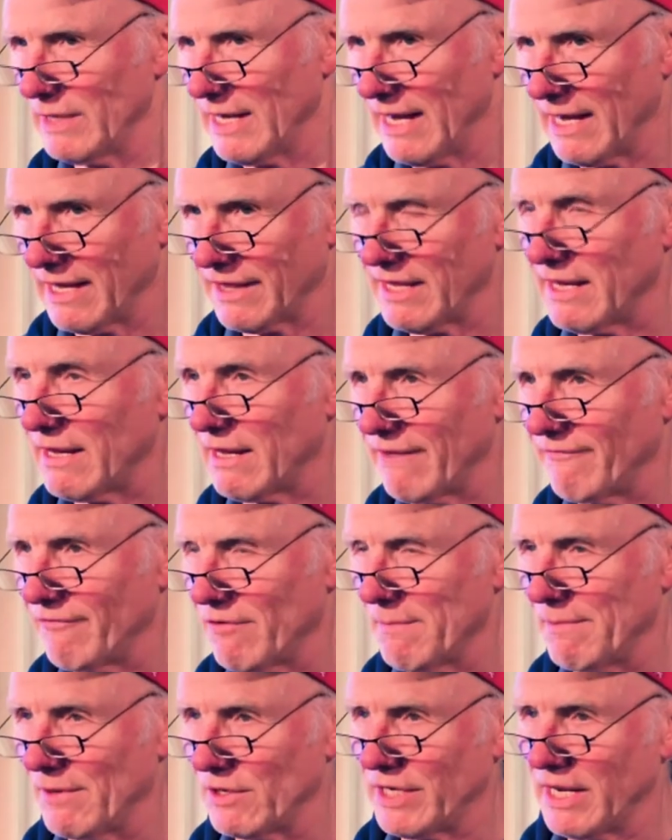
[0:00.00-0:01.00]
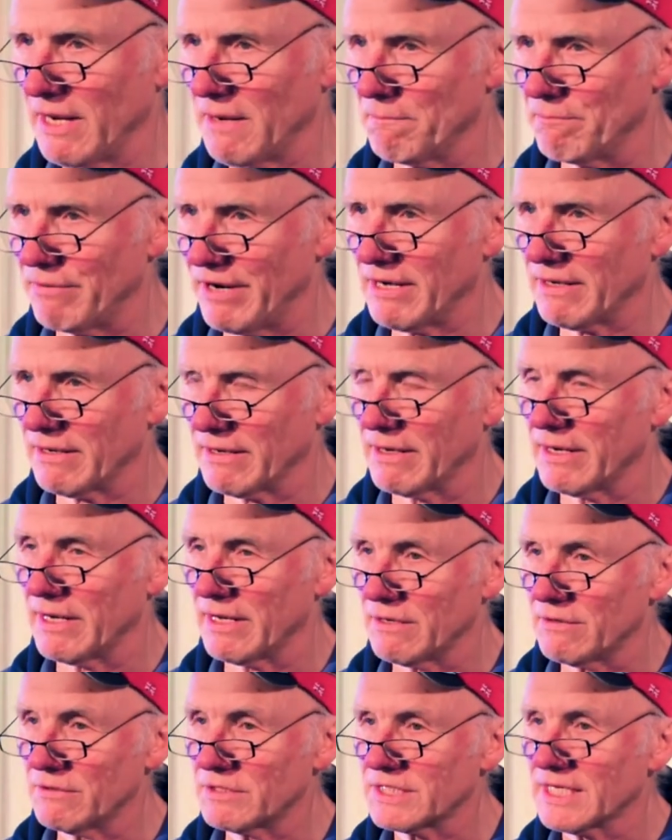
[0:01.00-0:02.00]
I think everybody in Britain
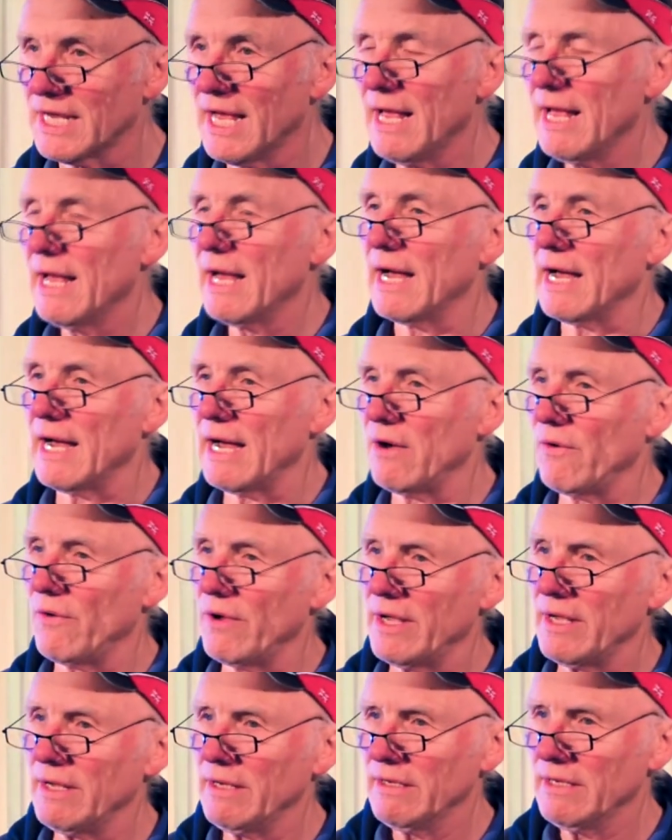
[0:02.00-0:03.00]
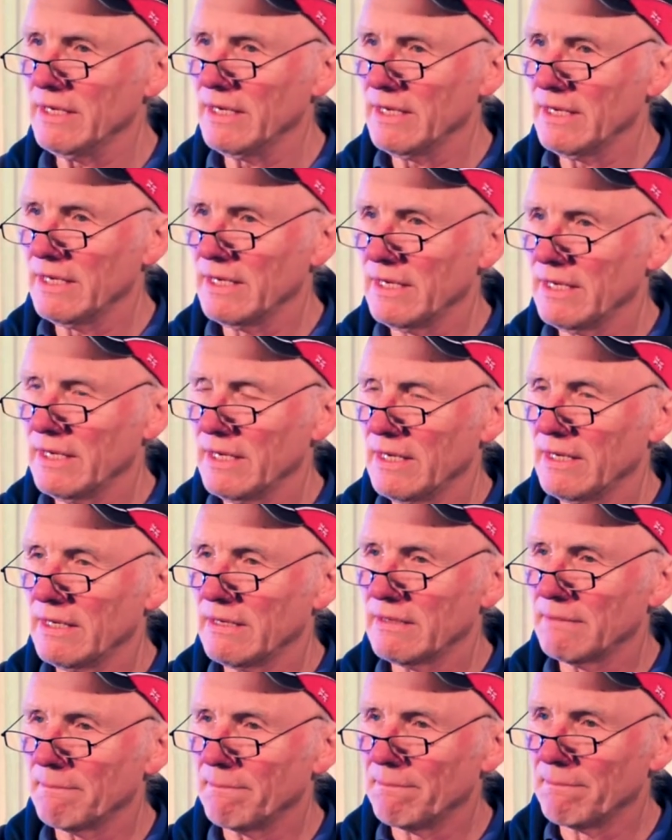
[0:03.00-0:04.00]
knows our
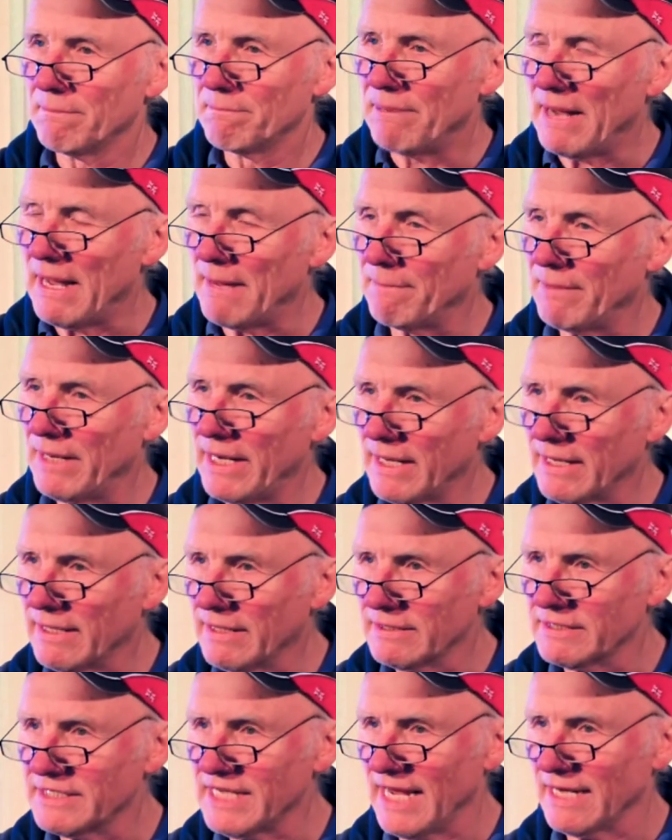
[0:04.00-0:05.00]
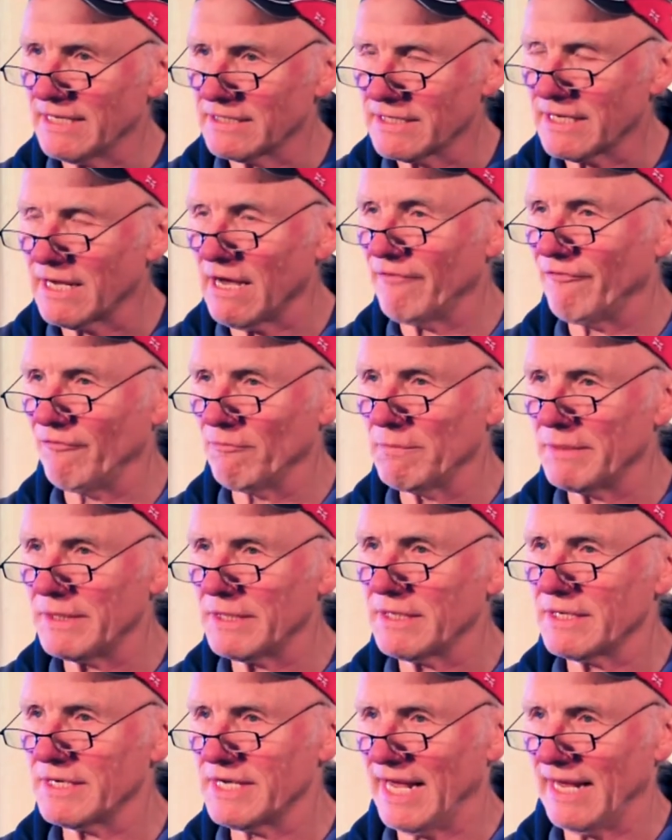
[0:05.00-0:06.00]
public debt,
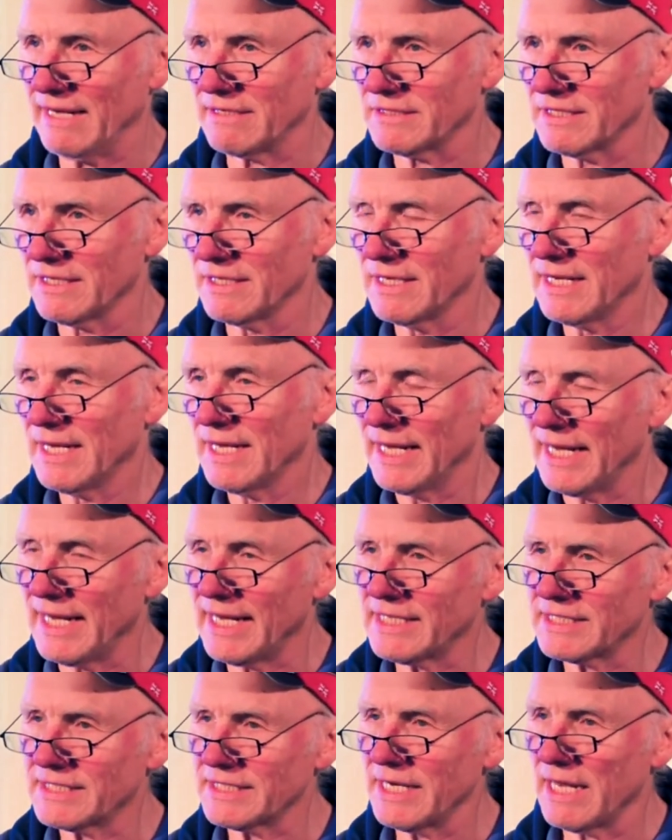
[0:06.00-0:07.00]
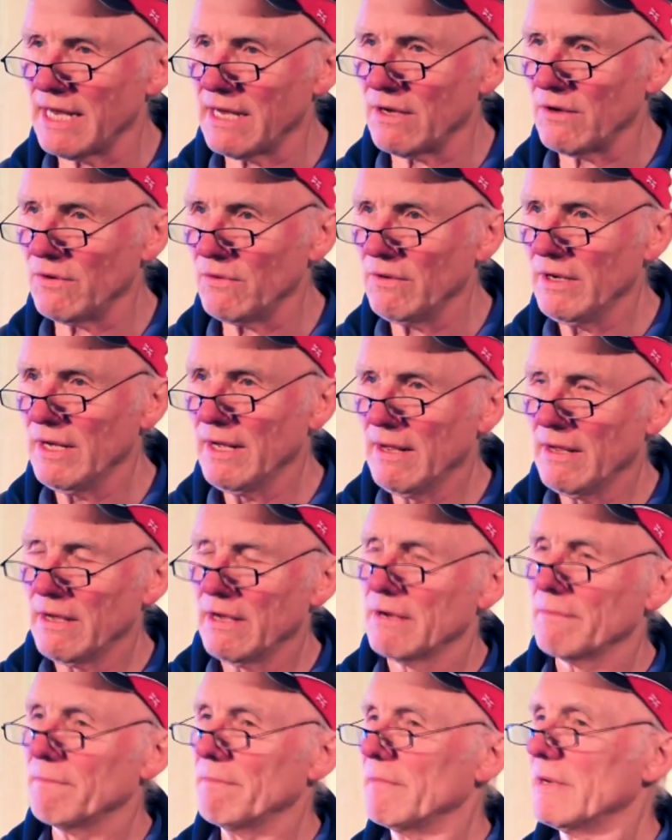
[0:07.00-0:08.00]
government debt, is now
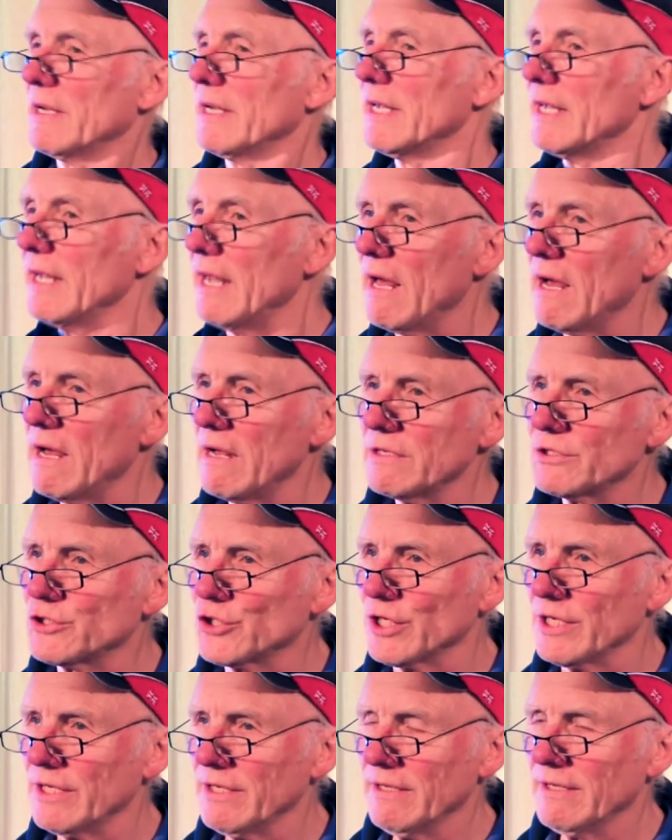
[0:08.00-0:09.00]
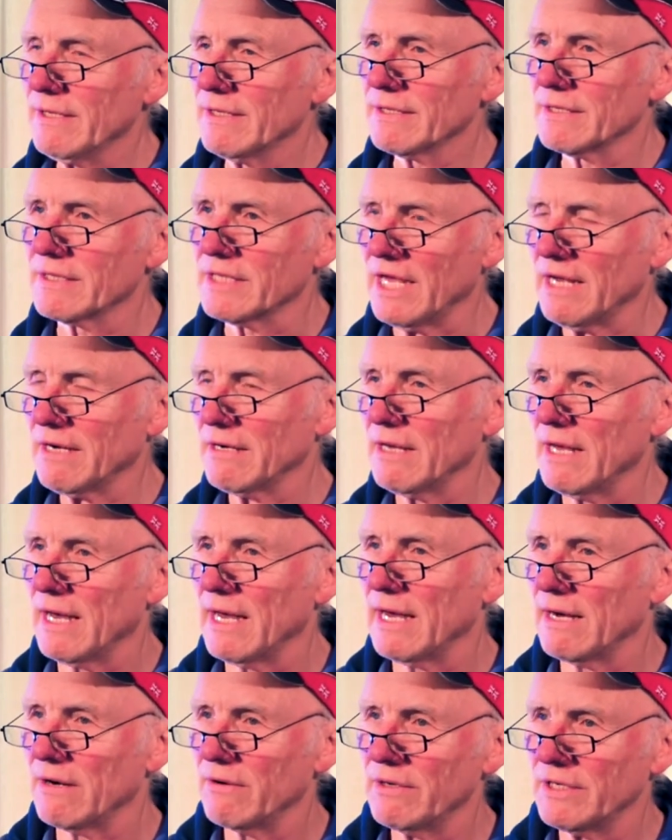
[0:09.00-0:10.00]
larger than
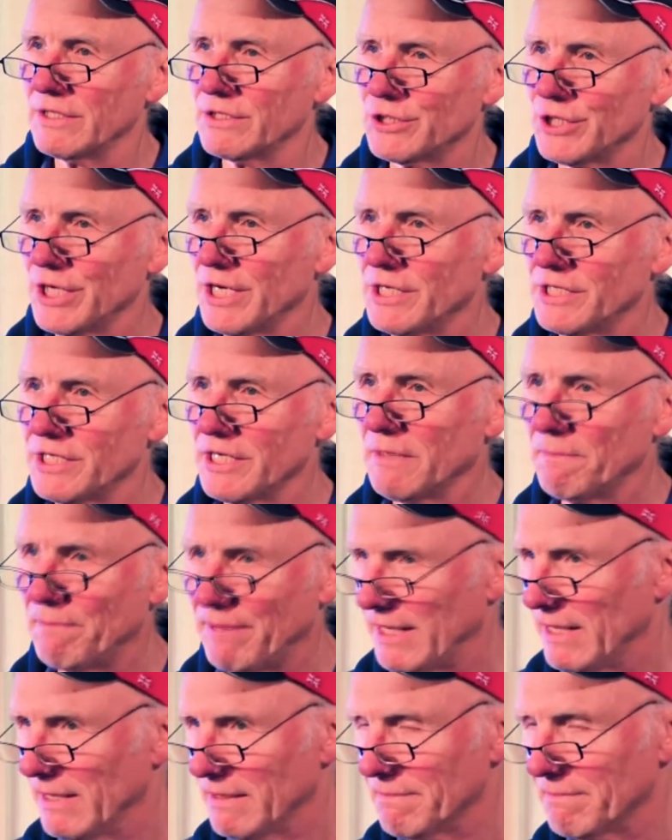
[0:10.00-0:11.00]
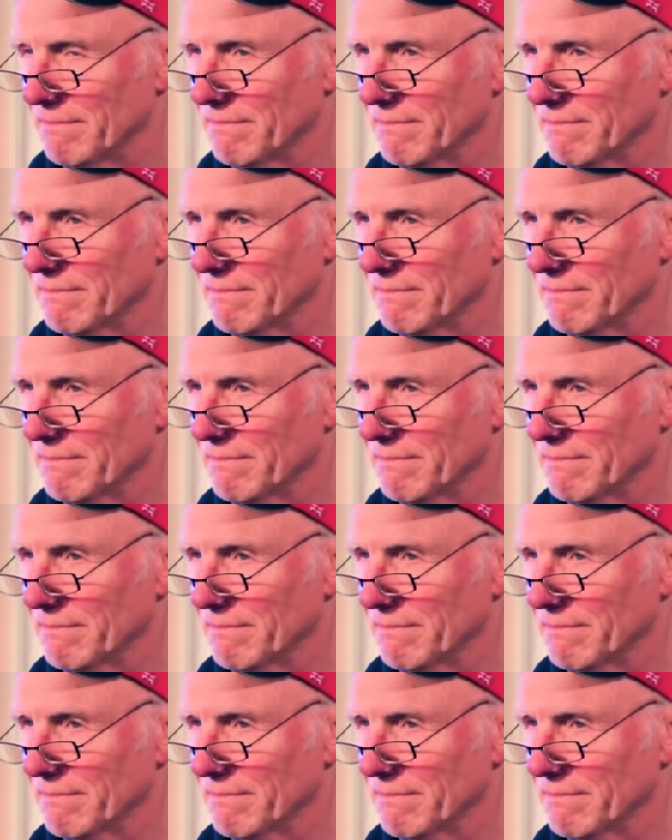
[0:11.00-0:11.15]
our GDP.